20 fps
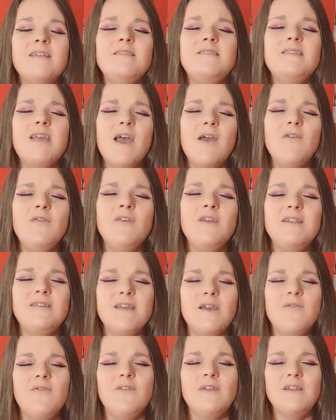
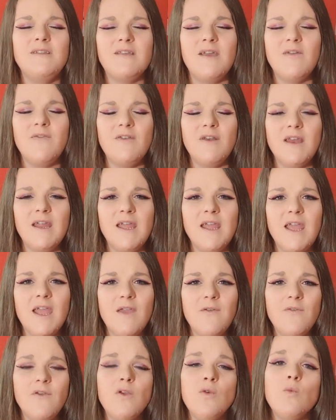Definitely,
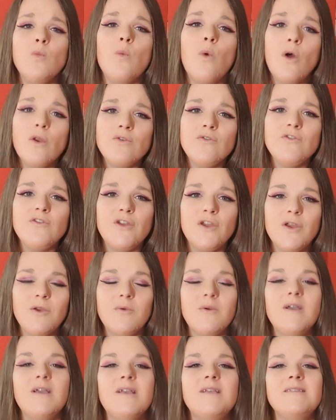if you want to